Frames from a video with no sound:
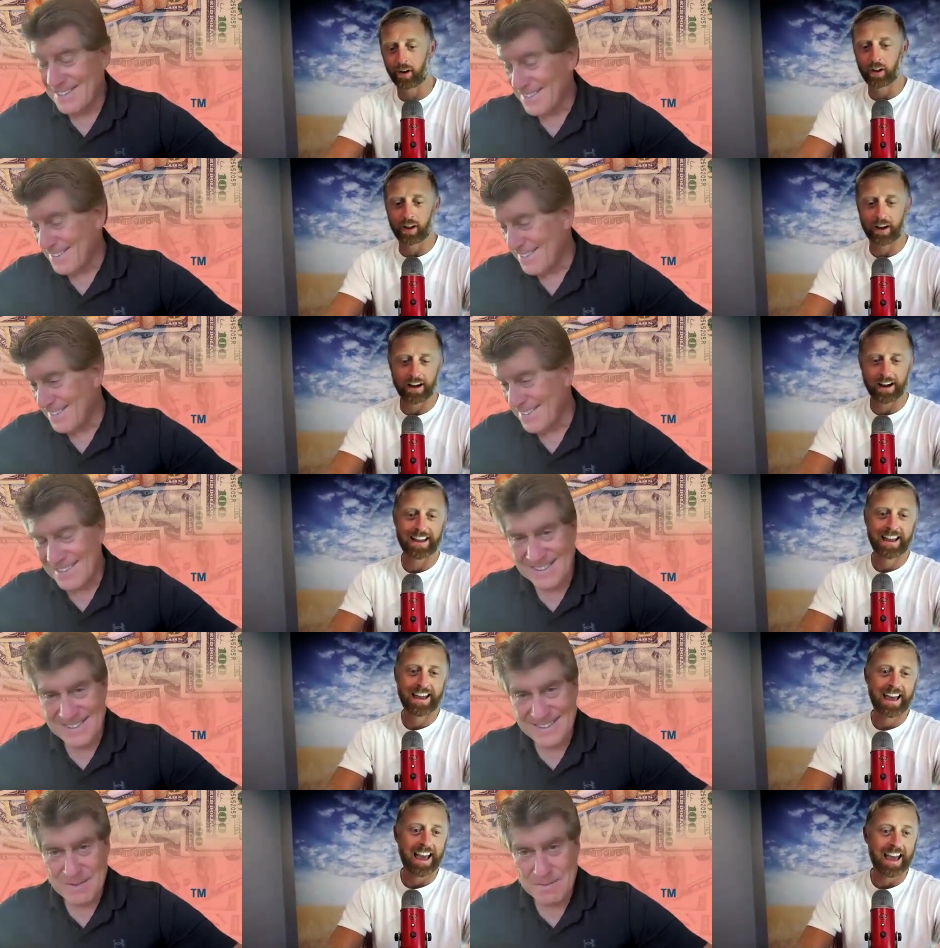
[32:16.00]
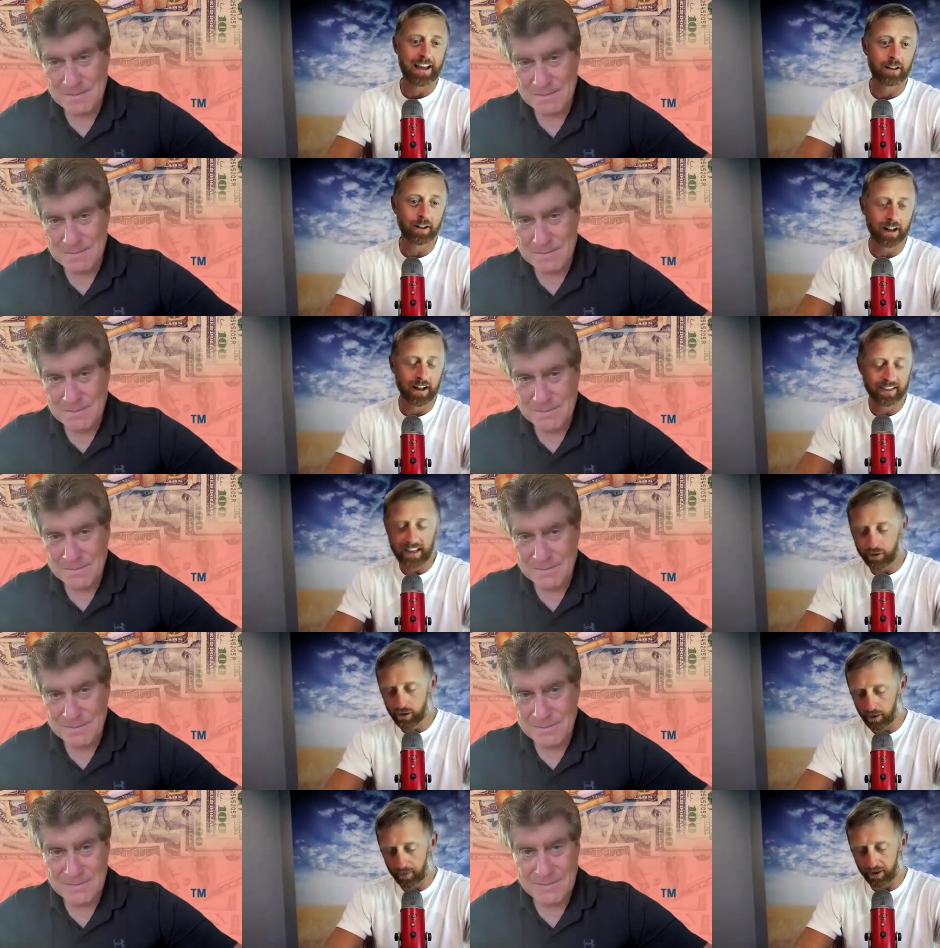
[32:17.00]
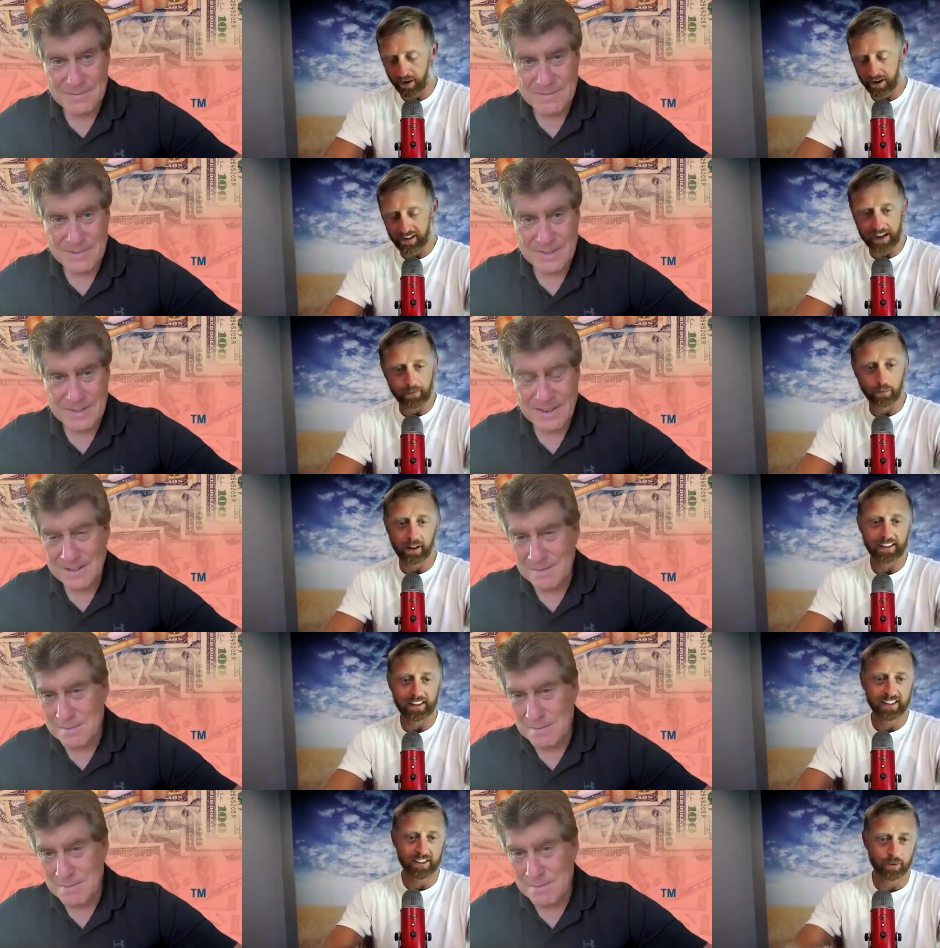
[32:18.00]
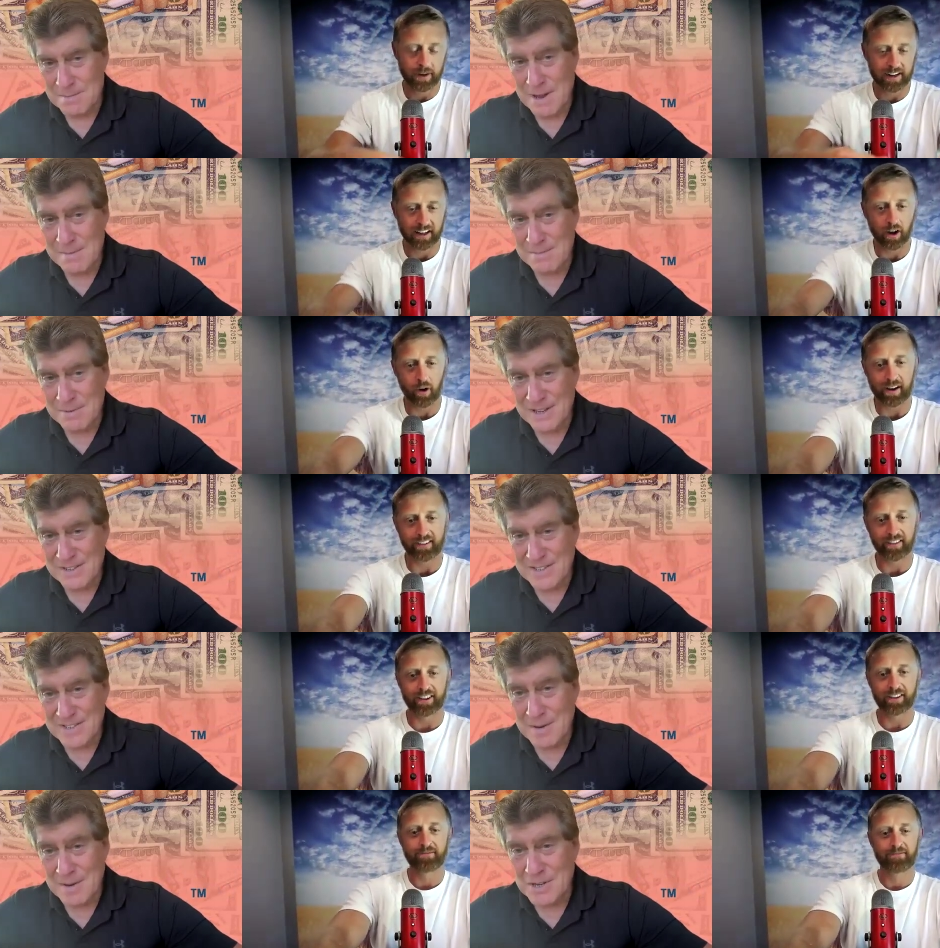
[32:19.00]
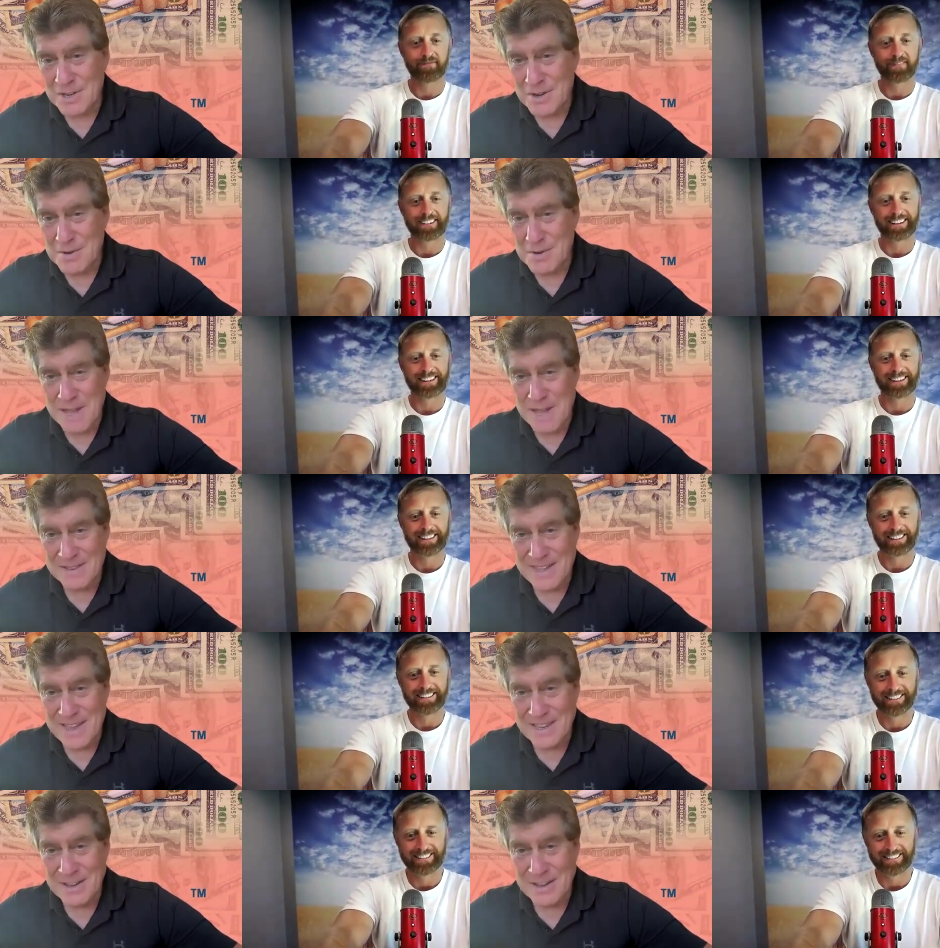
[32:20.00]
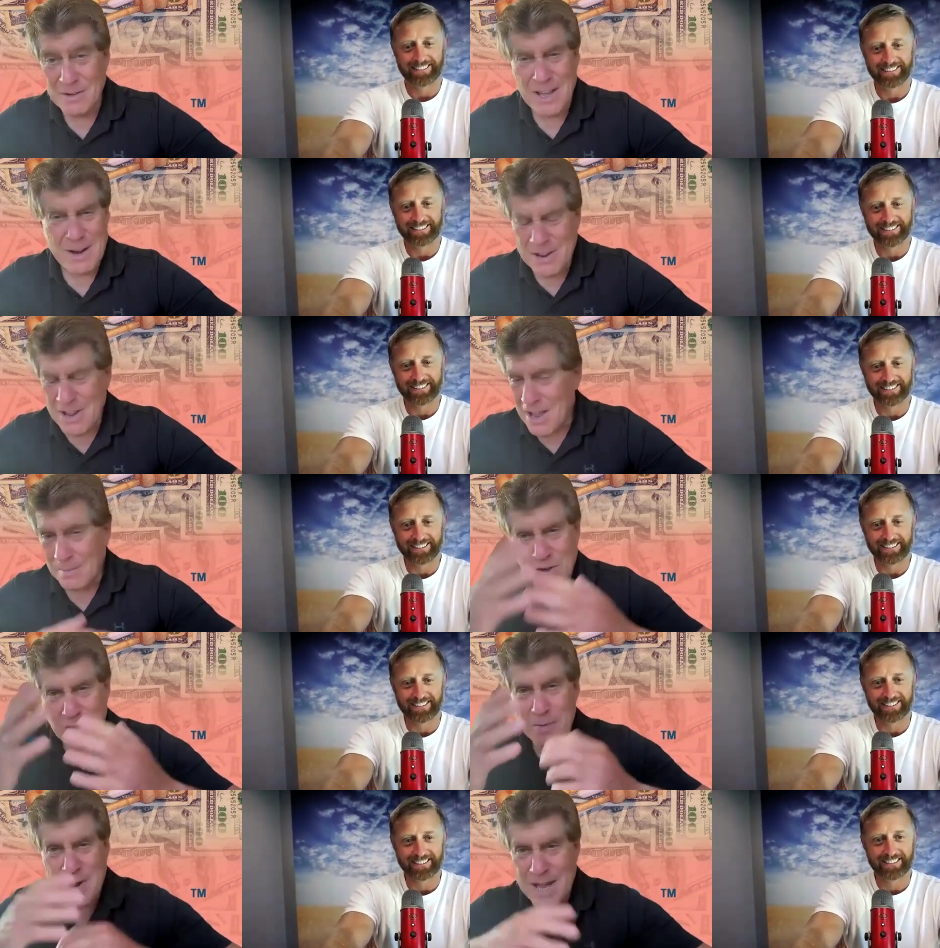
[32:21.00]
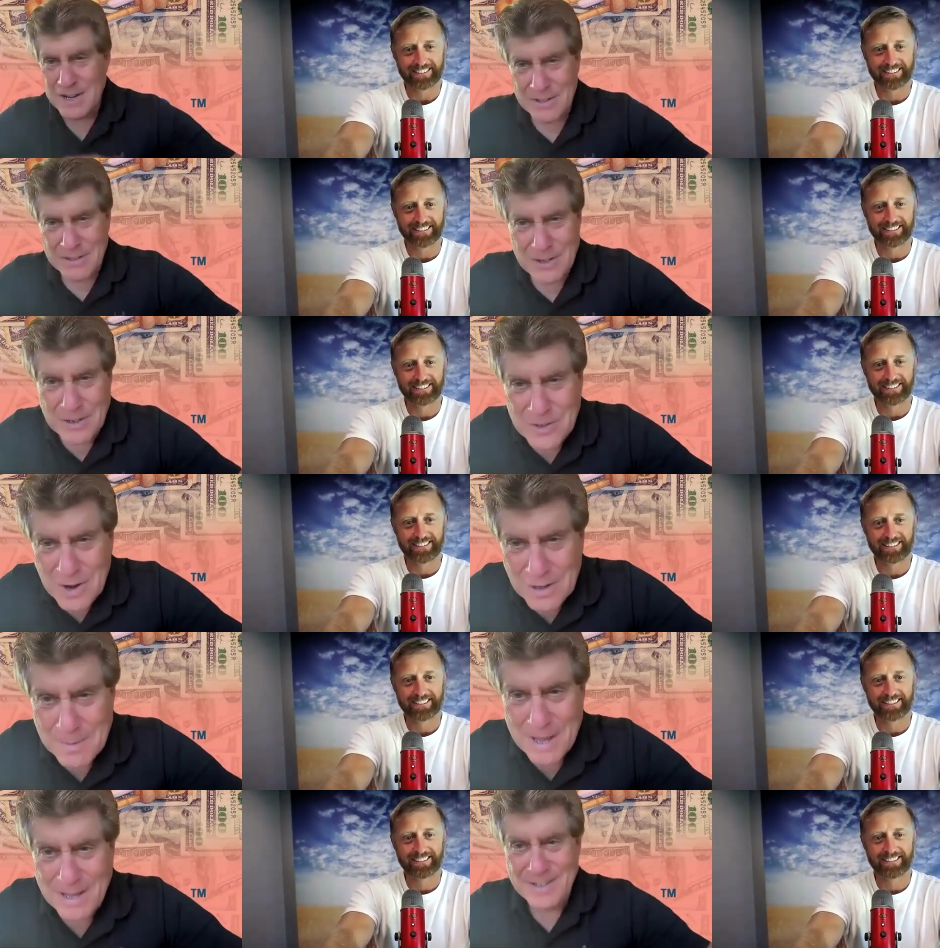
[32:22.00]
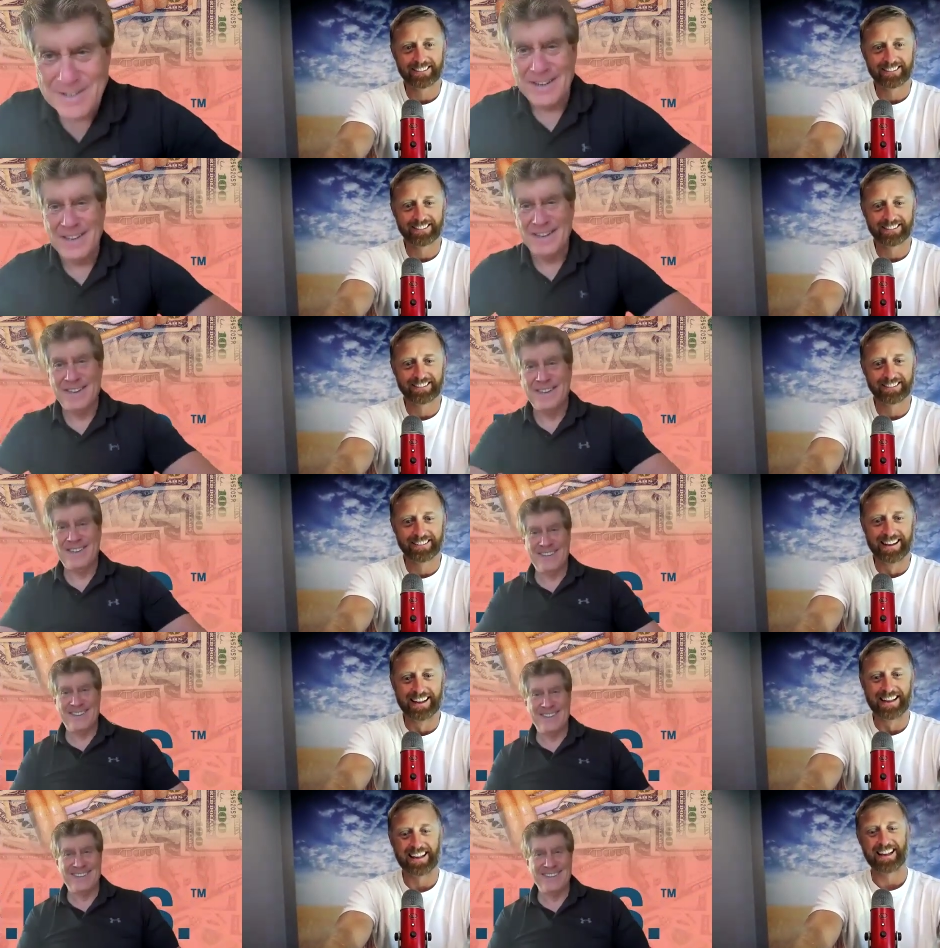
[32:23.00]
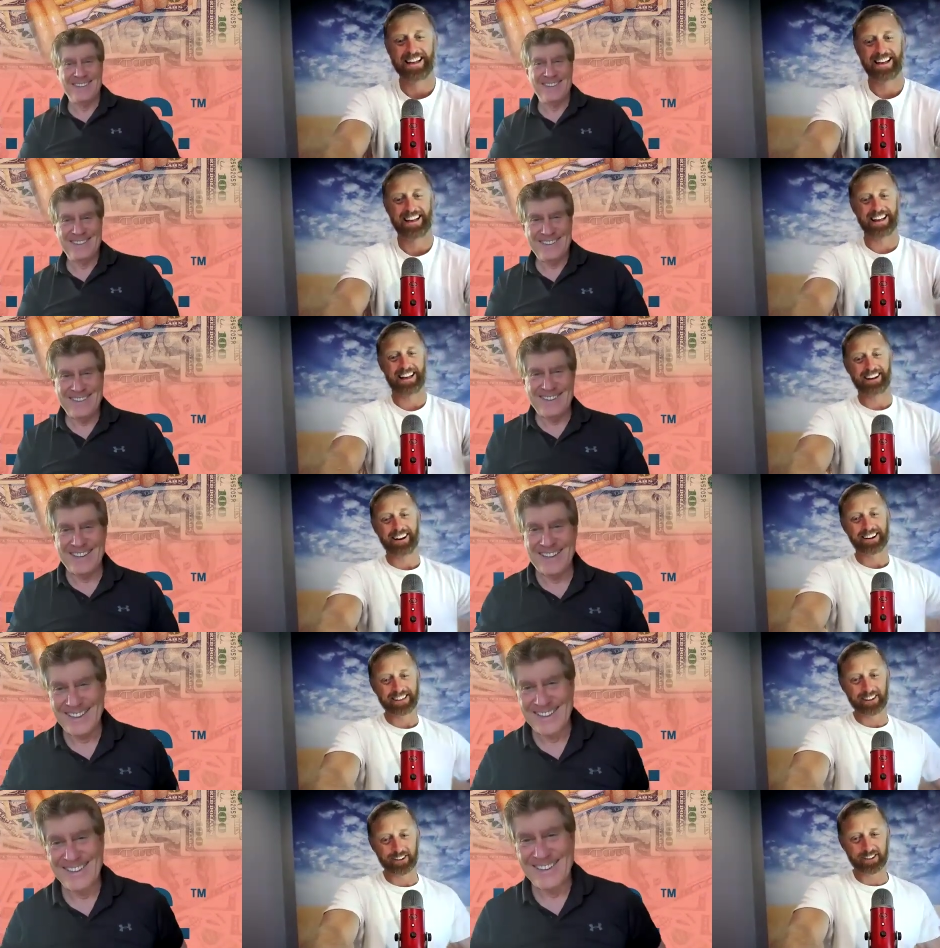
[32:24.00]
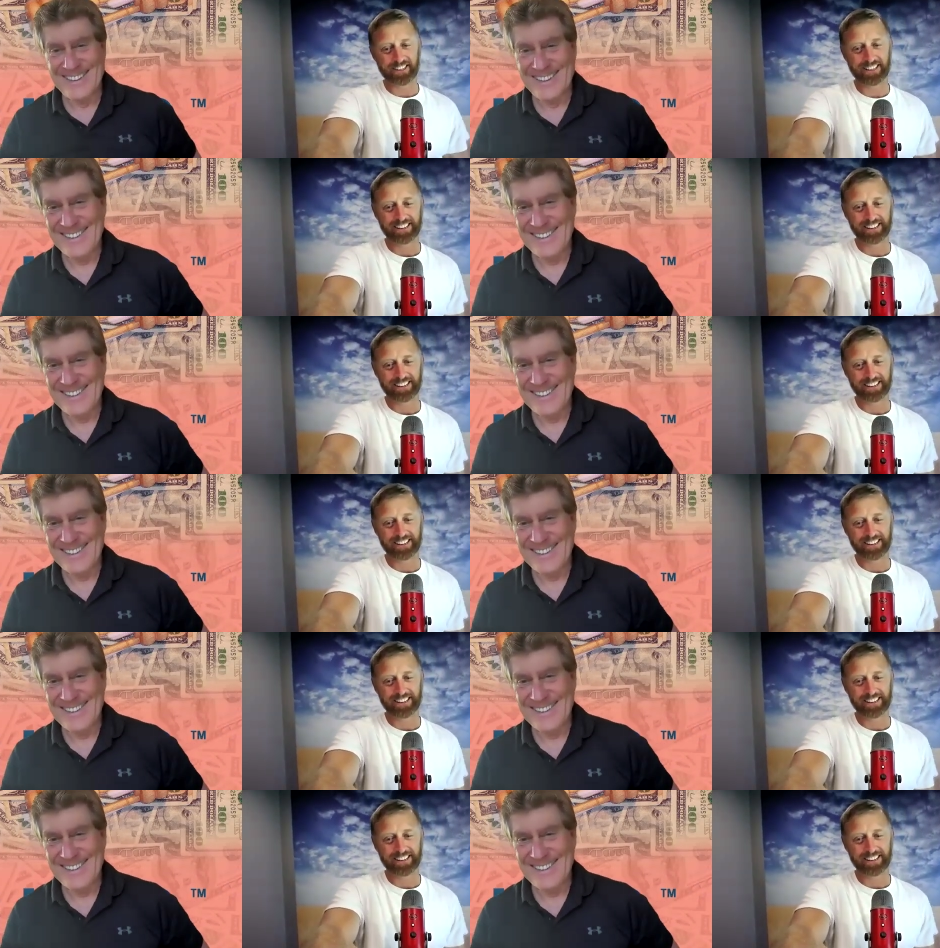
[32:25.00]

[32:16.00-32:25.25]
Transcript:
Speaker 1: Claude. And Claude, thanks for jumping on. God bless. Thanks for being
Speaker 2: a go-giver. Same to you, man. Thank you. Glad. I'm sorry we had nothing to talk about today.
Speaker 1: Adios.